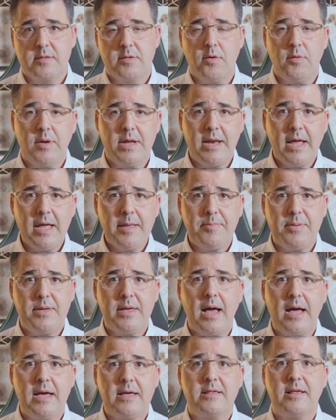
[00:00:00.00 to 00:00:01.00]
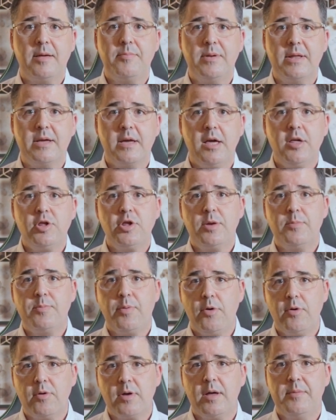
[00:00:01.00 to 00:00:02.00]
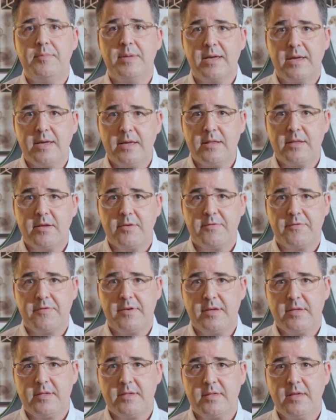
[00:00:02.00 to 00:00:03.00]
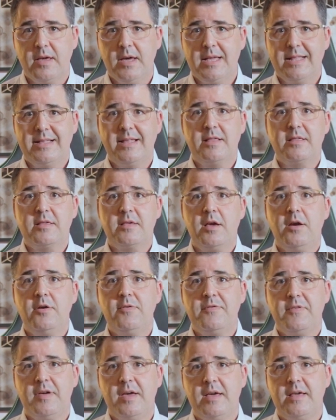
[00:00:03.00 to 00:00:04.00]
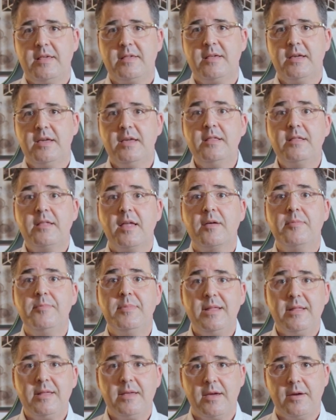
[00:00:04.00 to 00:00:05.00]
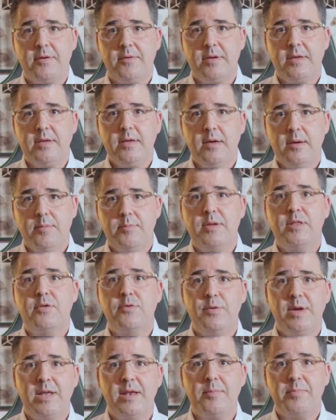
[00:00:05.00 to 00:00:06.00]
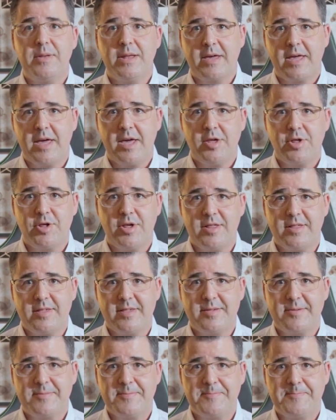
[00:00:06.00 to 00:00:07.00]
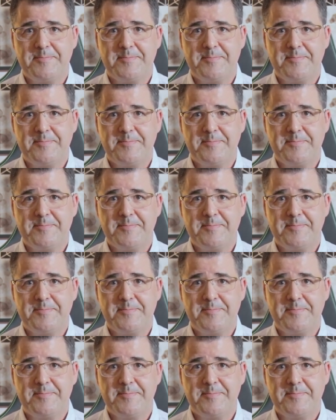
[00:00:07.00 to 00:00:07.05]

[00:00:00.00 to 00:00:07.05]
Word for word: So an API is application programming interface that serve as intermediary between applications.